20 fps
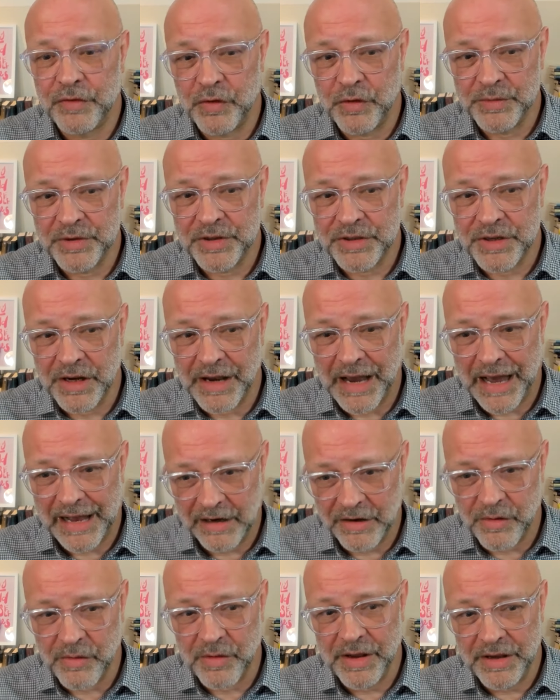forms
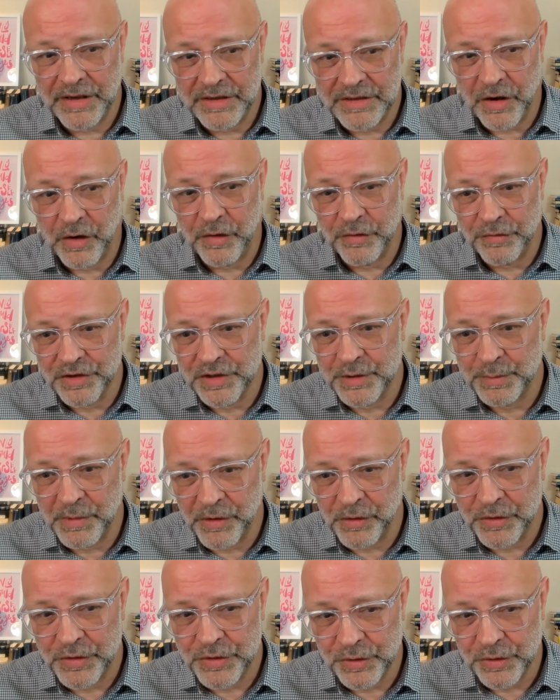allegories of the
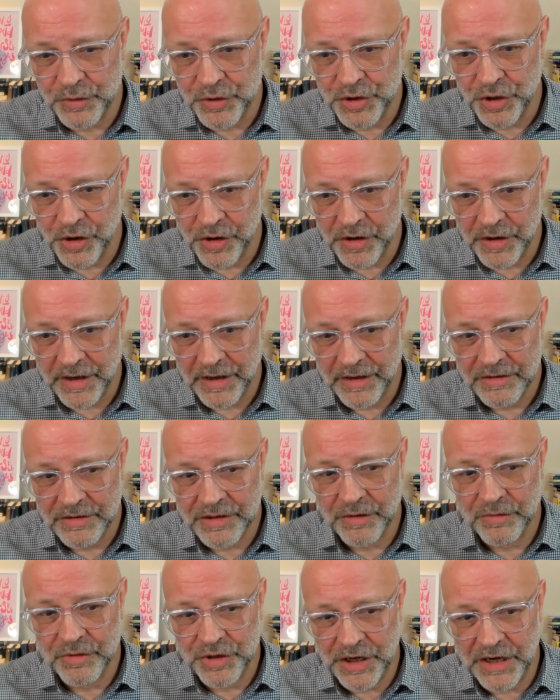spiritual journey.
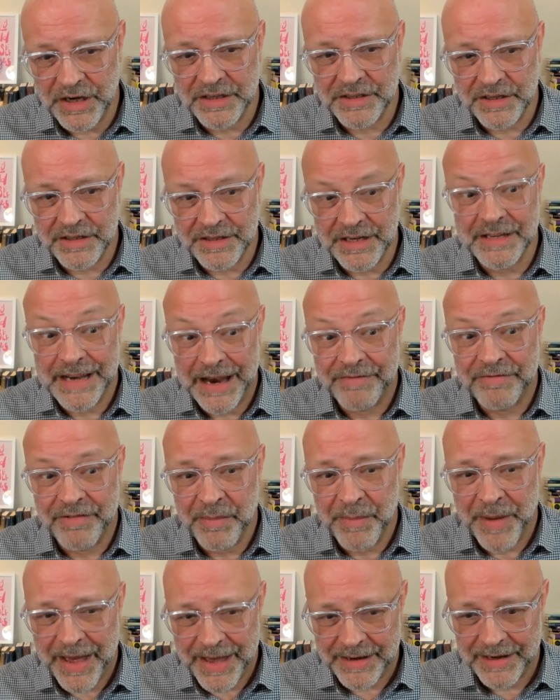So Jesus is
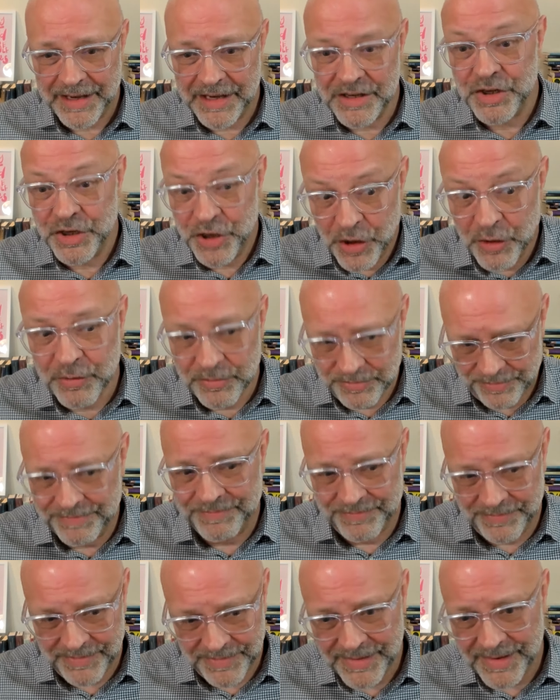every man, he's you
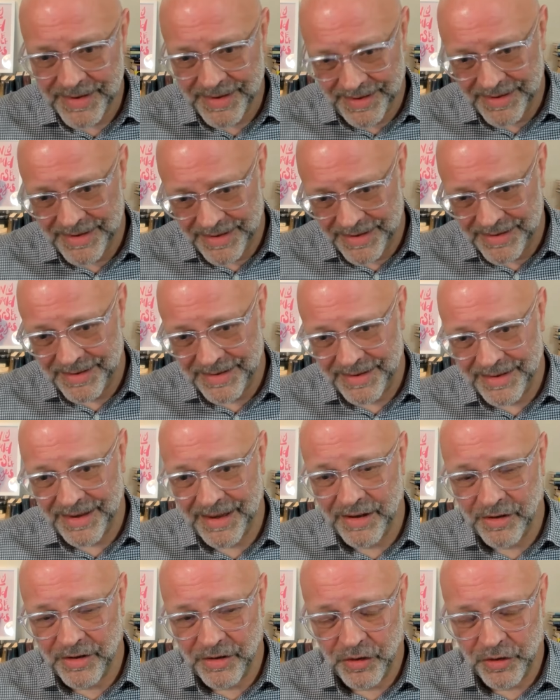
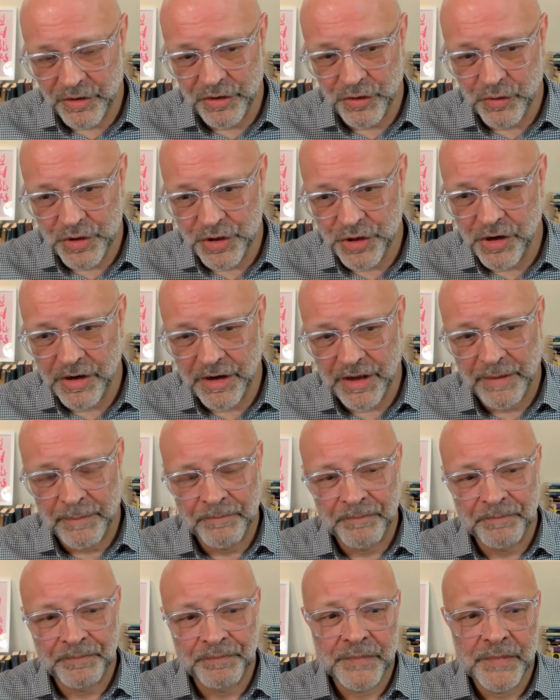uh, on your journey.
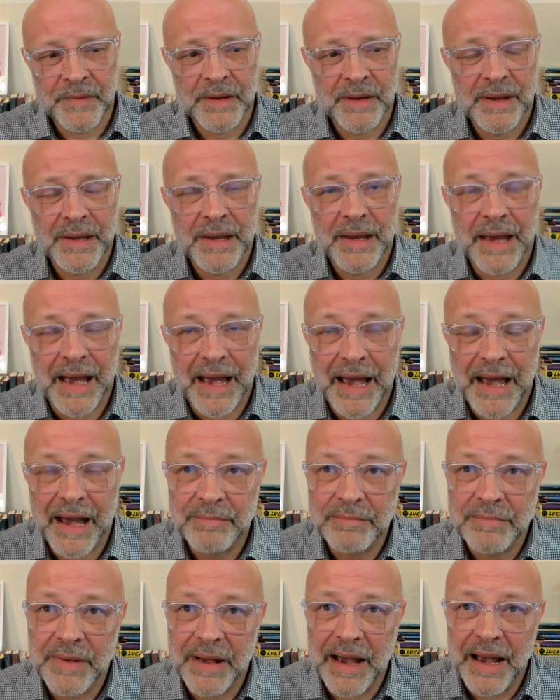
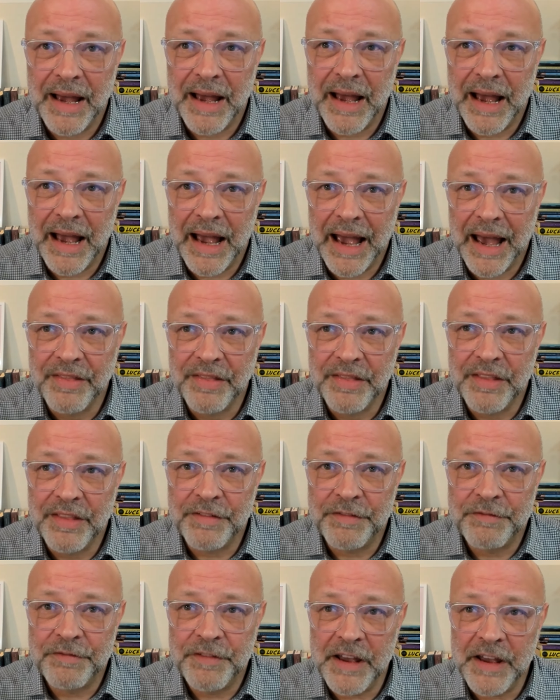Um, and
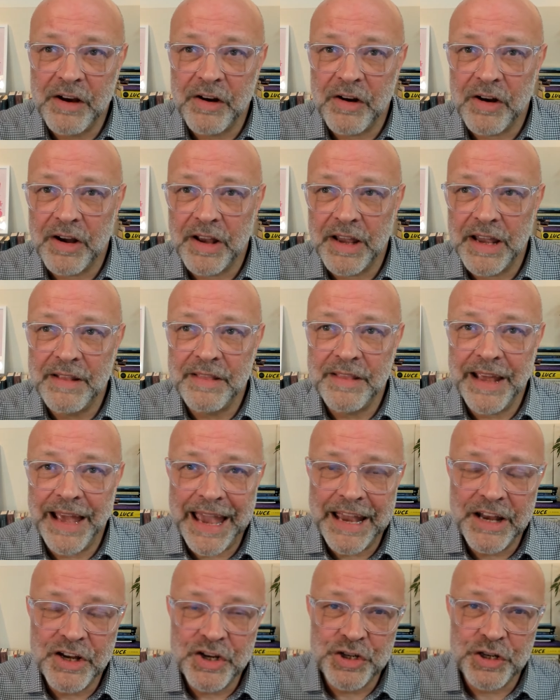the figure in the
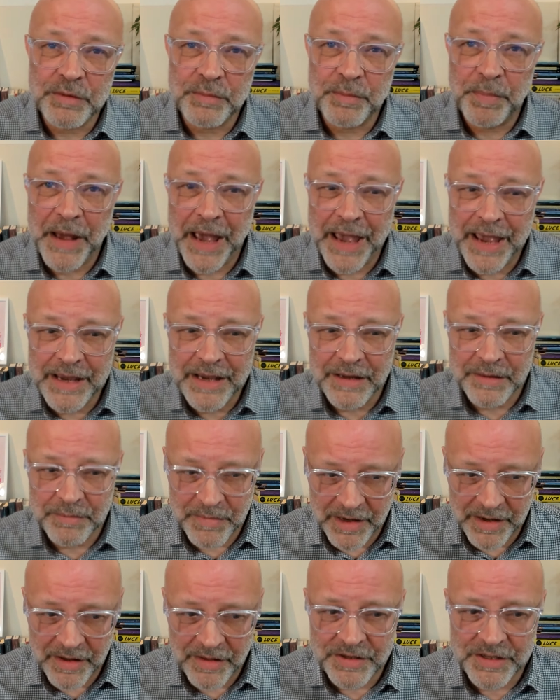ancient
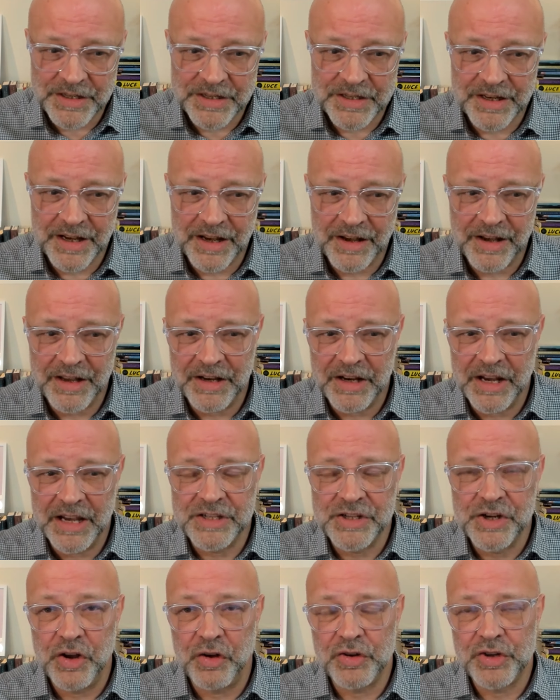pagan myths
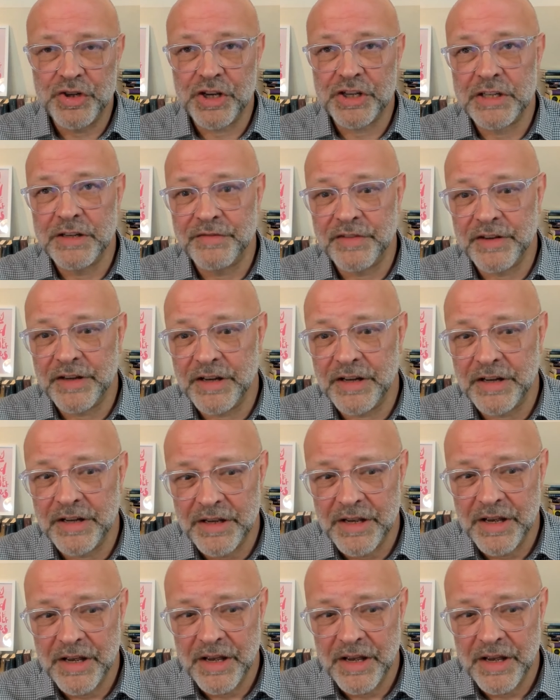is not just of a